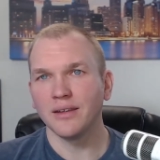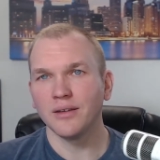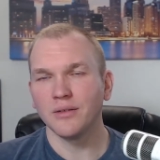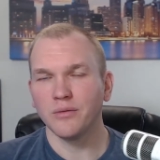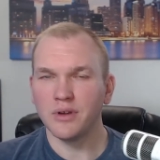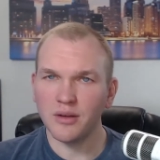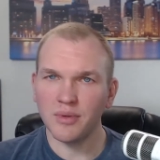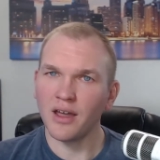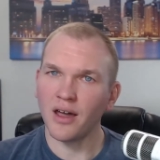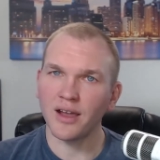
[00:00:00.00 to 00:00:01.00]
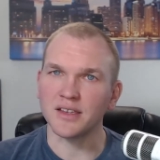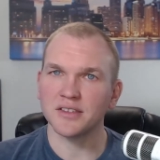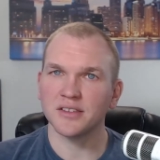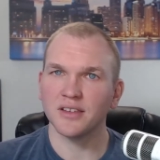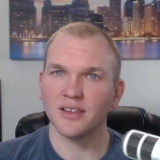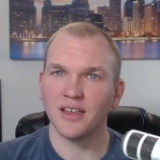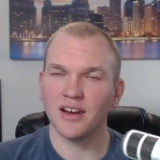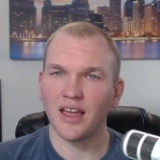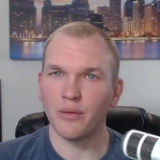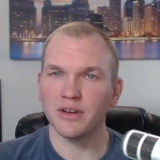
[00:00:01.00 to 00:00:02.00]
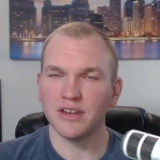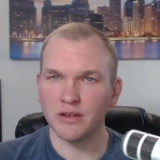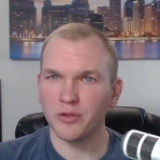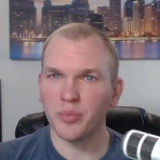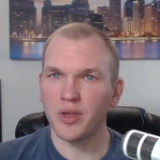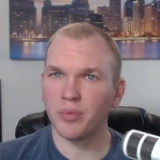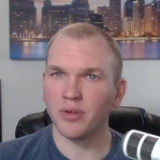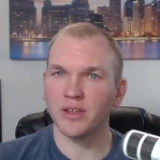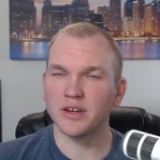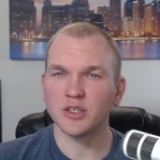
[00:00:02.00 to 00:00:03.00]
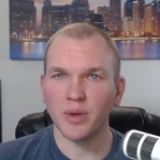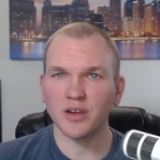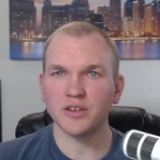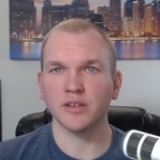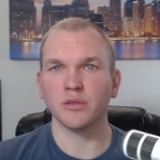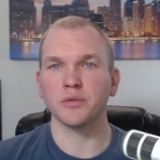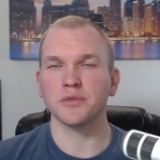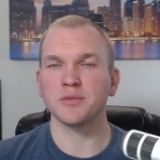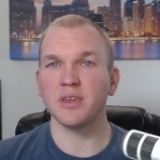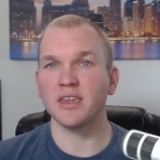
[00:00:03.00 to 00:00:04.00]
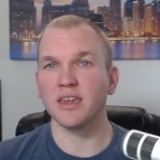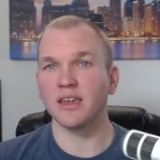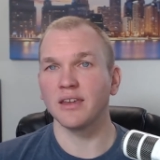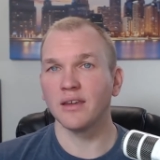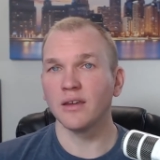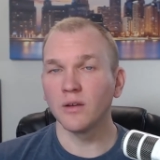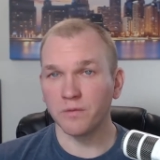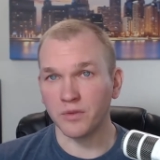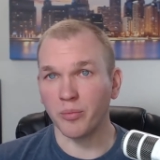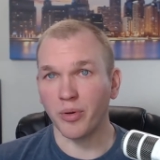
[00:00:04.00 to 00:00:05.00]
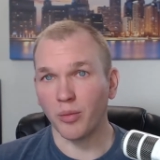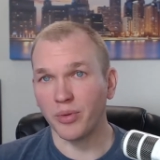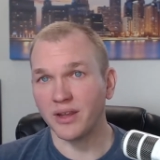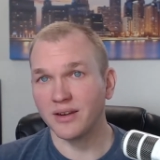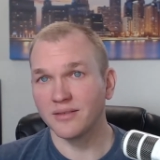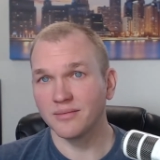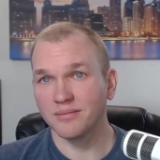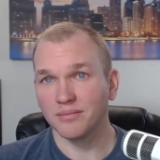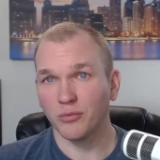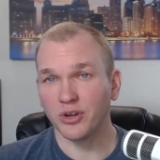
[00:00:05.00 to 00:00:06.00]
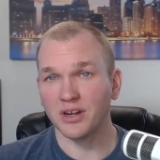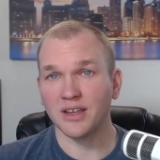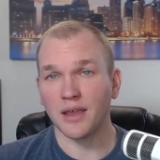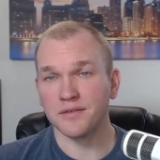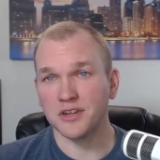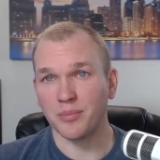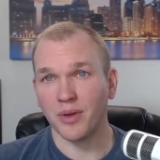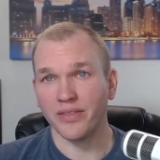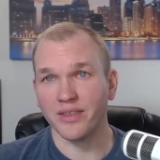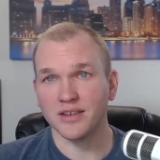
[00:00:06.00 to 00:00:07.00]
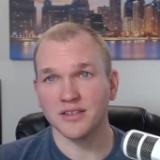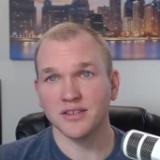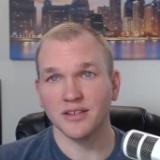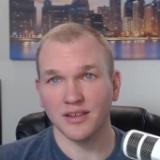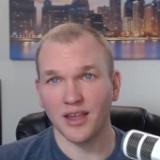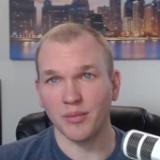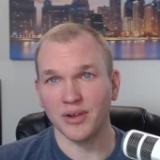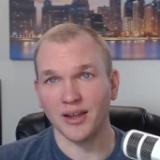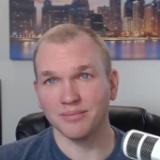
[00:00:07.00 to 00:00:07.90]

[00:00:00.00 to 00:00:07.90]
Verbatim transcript: we need to be honest in how we deal with people, and especially when we're speaking from the pulpit. We're going to dive deep on this coming up.